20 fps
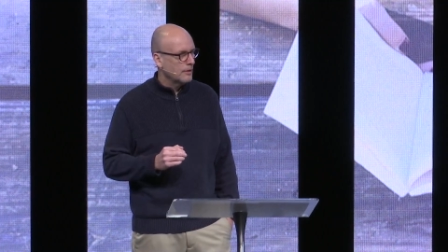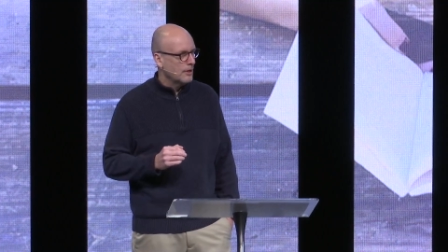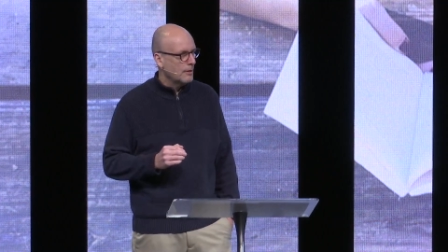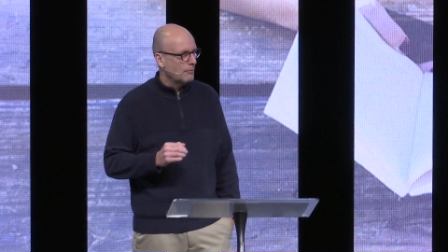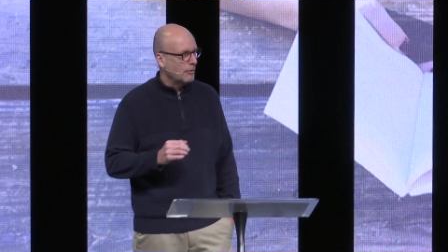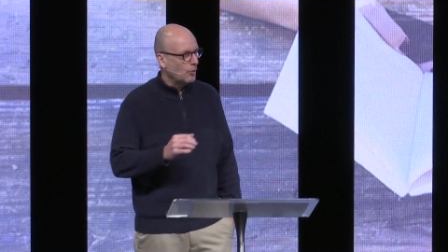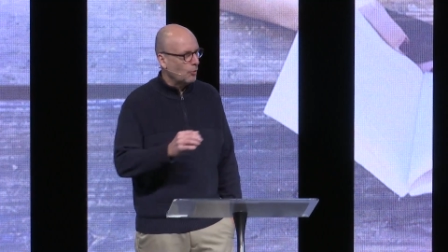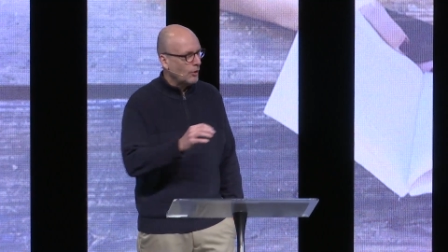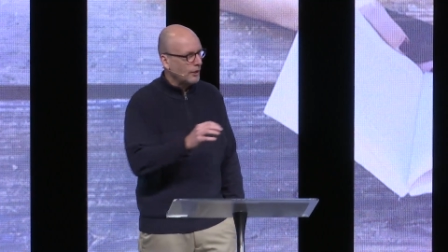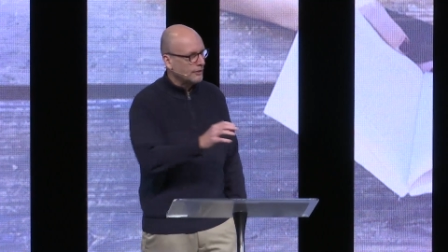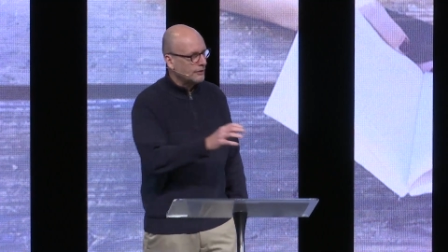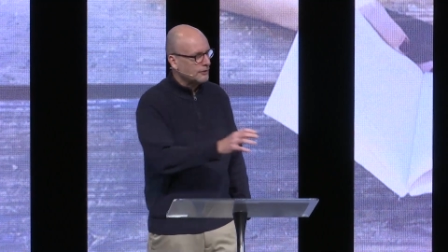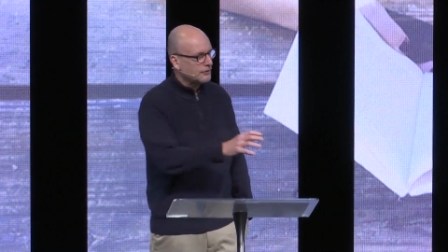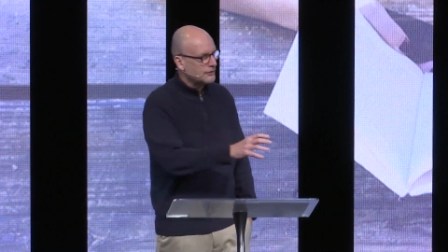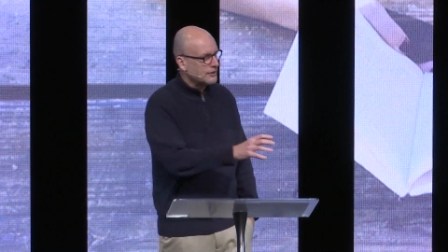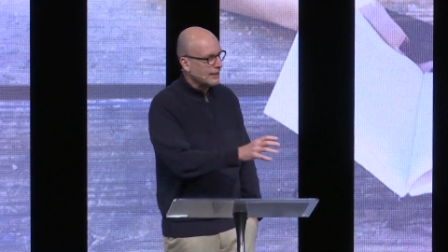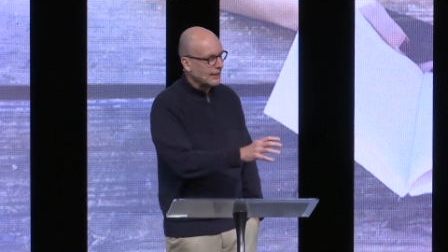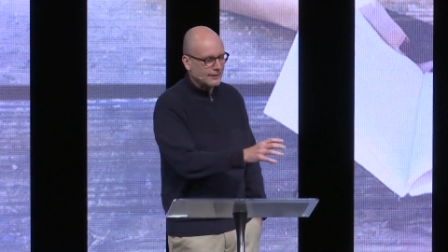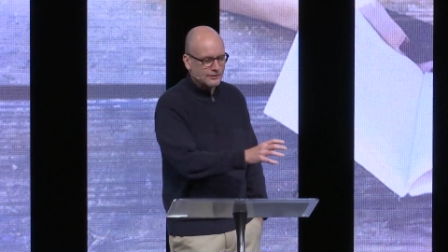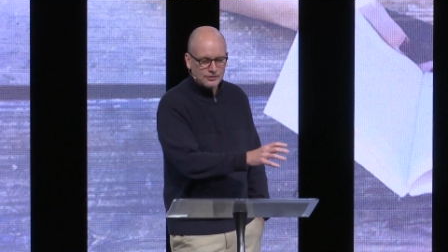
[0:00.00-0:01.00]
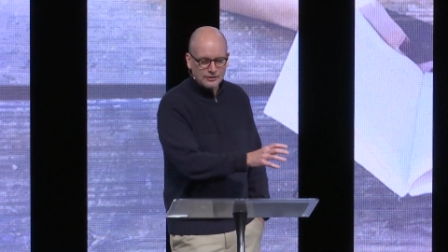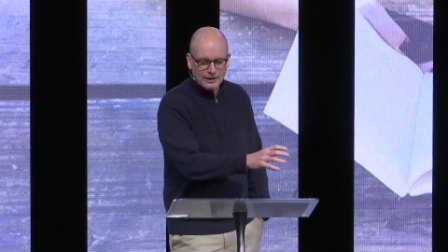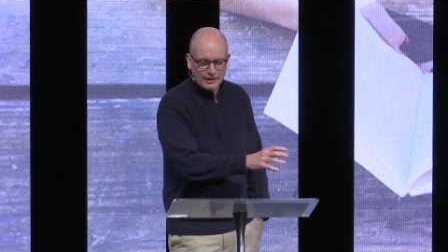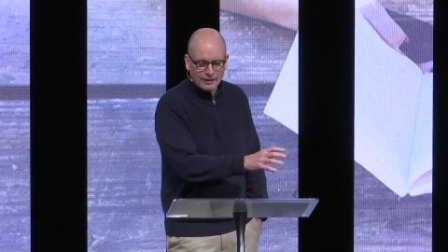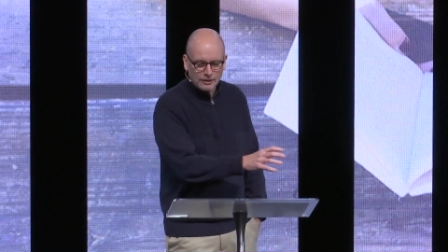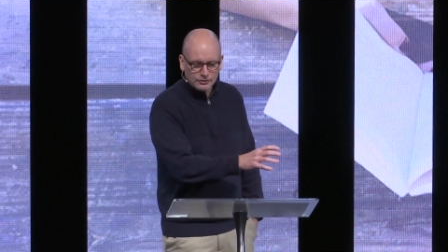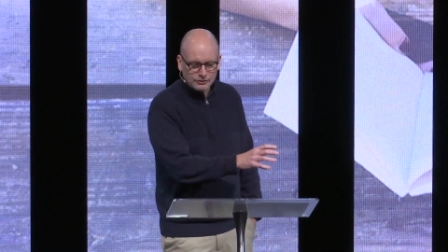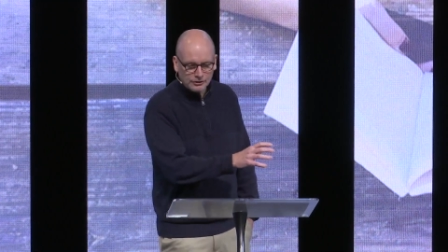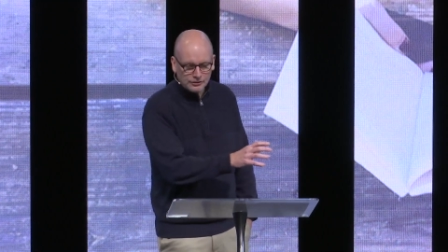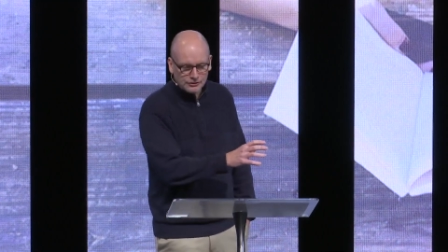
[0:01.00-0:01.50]
But what this text
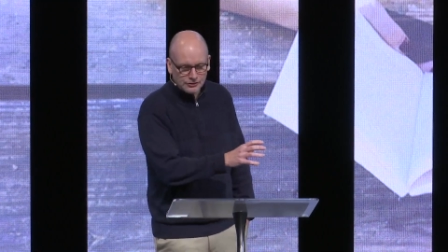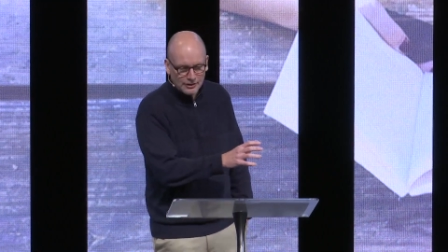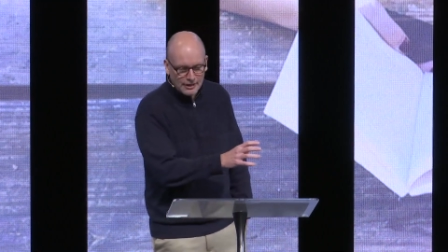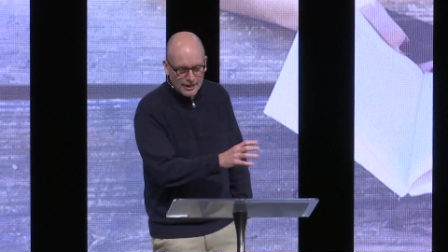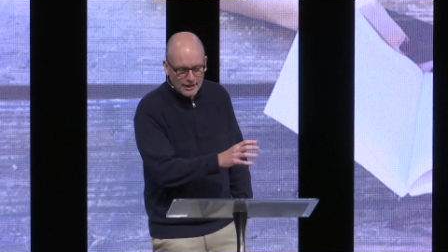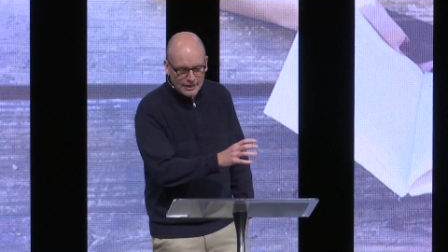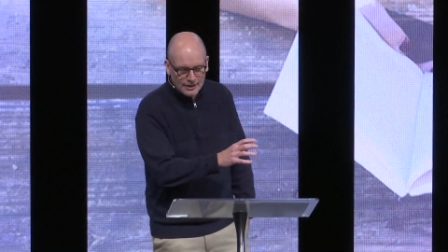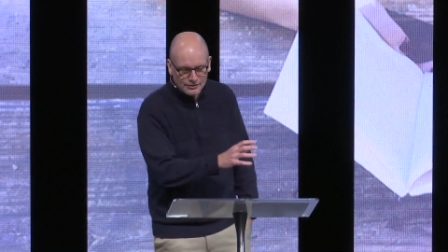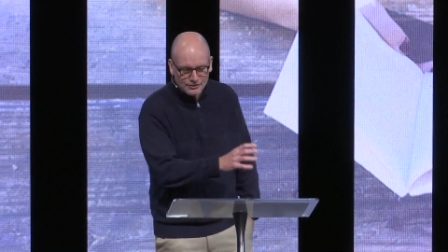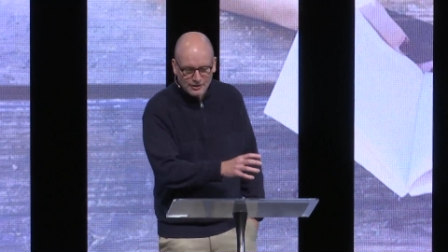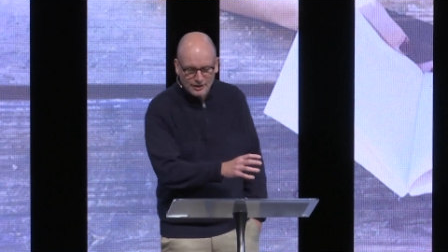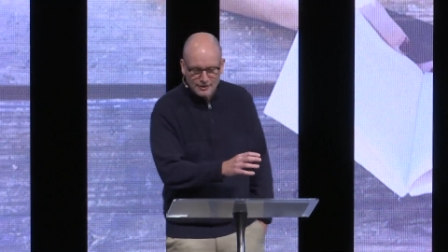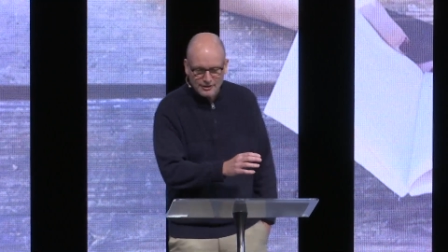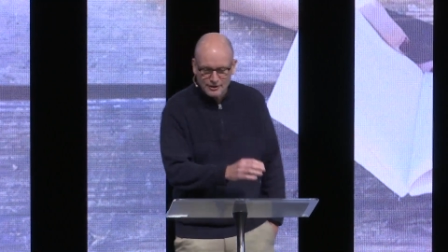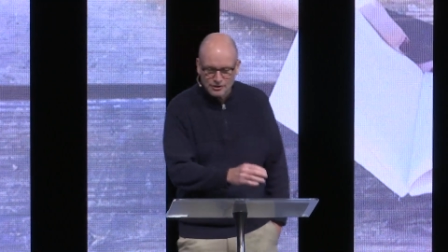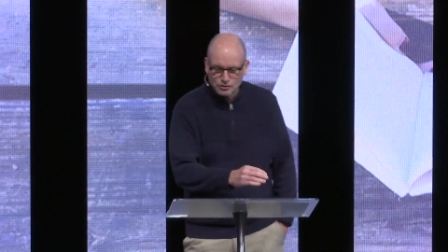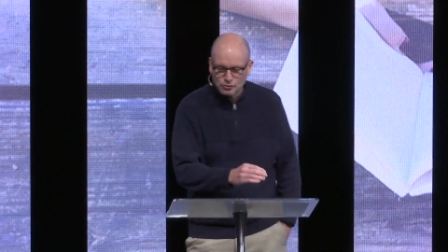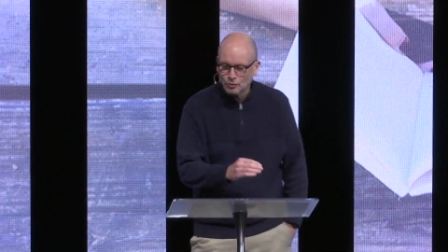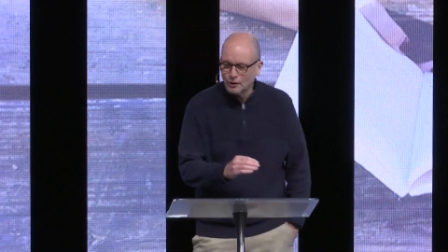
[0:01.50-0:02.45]
tells us is that this